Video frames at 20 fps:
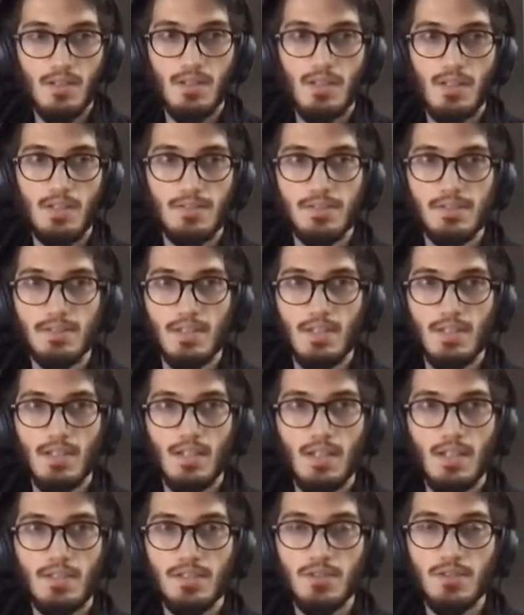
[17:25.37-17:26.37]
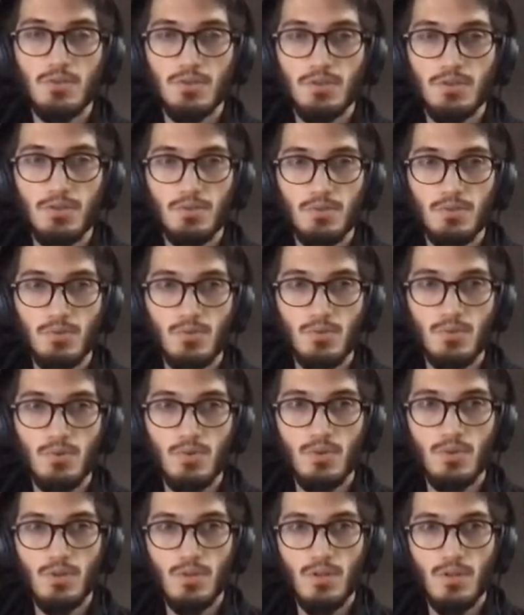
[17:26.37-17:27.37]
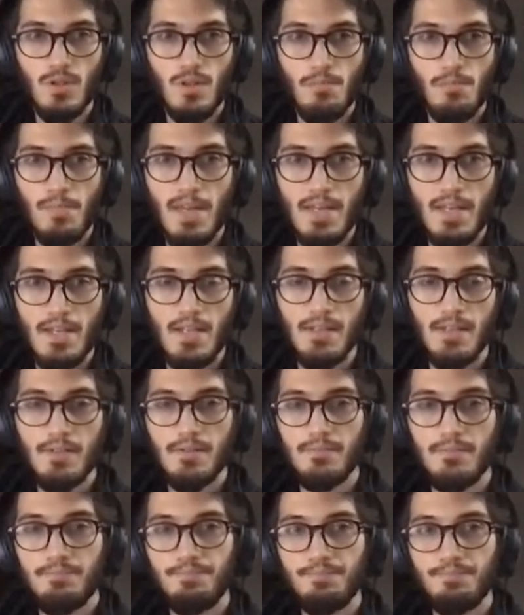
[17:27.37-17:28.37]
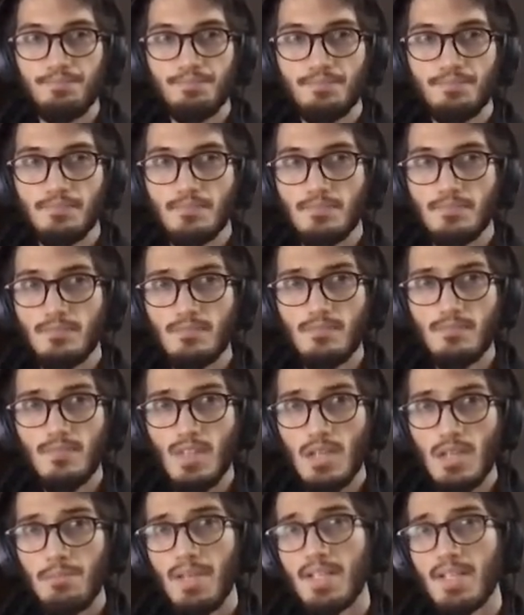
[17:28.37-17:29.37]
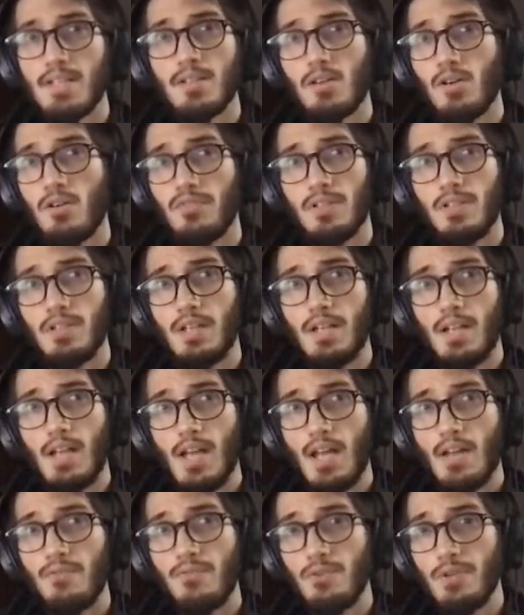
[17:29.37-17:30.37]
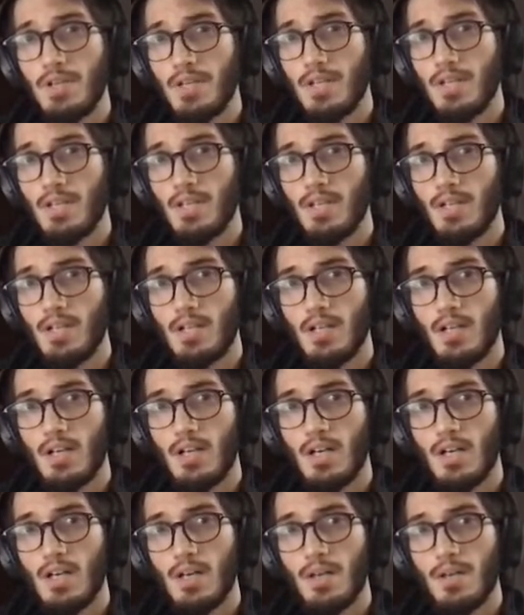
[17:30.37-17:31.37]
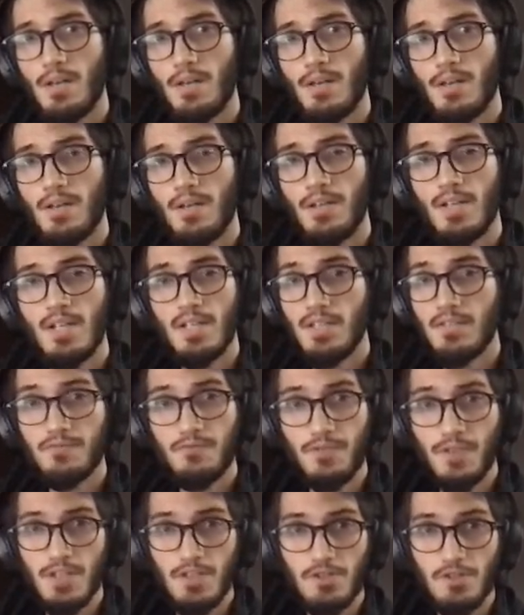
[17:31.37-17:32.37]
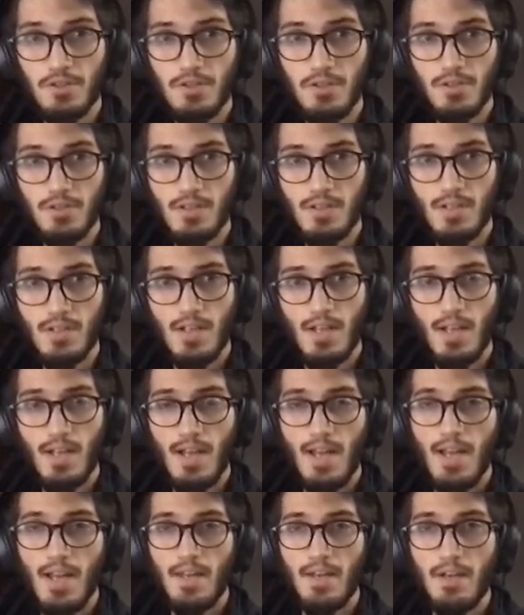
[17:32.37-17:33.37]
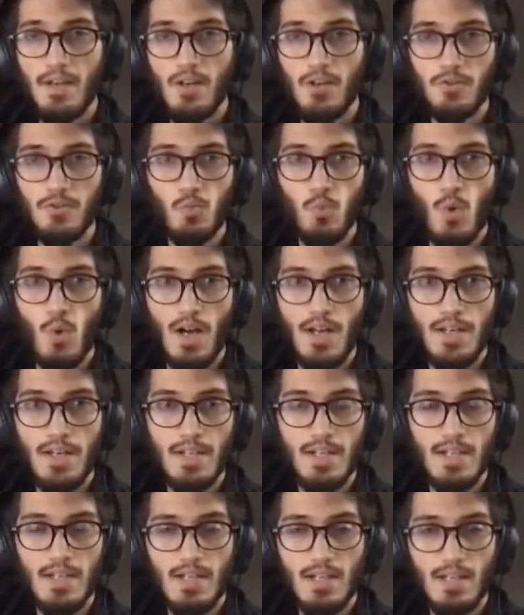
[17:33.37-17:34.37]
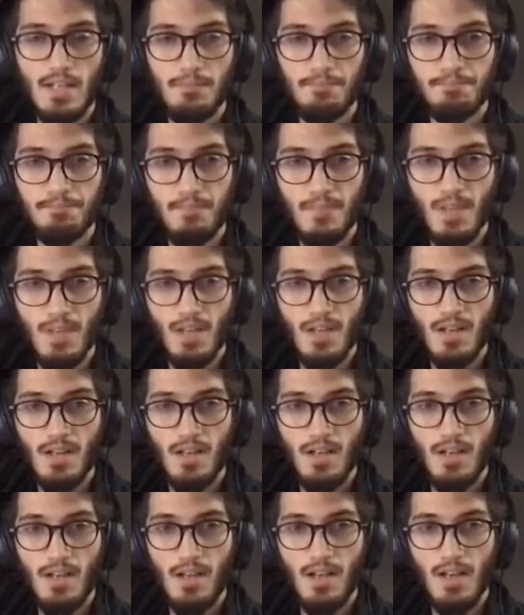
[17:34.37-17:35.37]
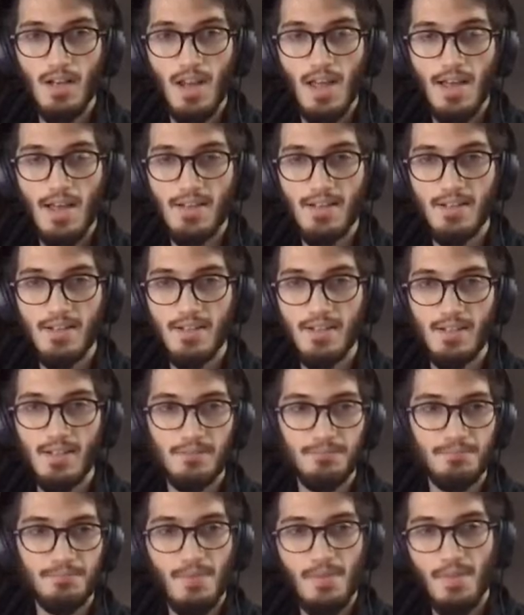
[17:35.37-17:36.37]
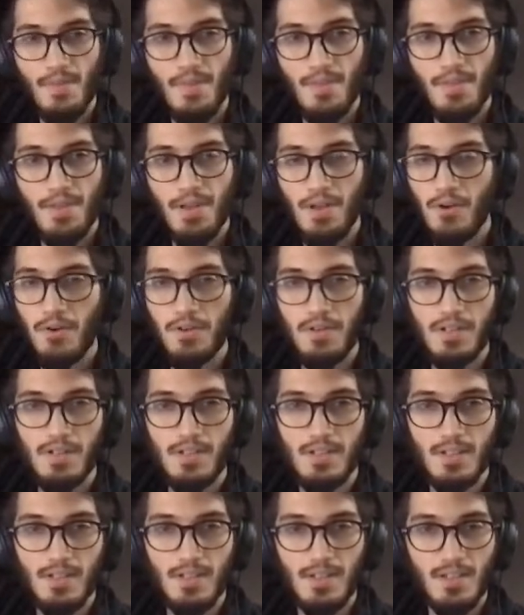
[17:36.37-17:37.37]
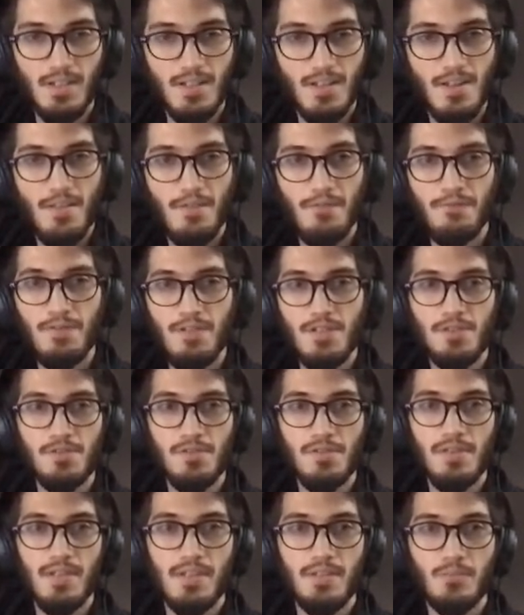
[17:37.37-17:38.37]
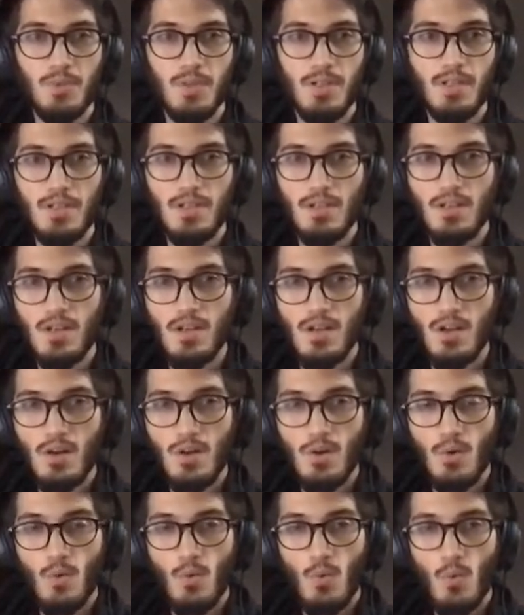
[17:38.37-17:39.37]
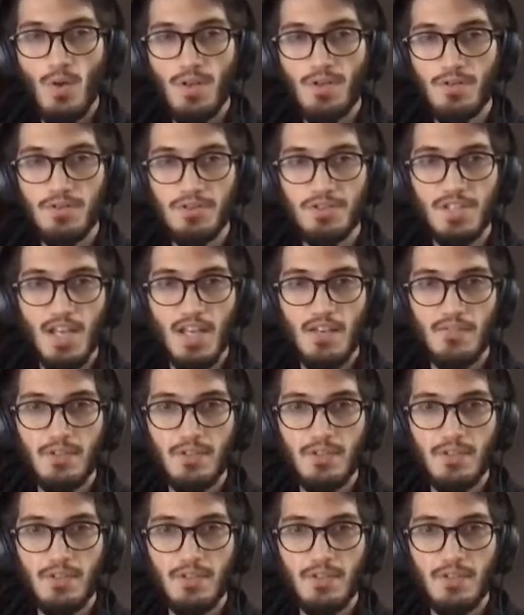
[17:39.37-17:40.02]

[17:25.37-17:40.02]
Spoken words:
It's good to make it cover every needed feature and not one like theoric feature that we don't have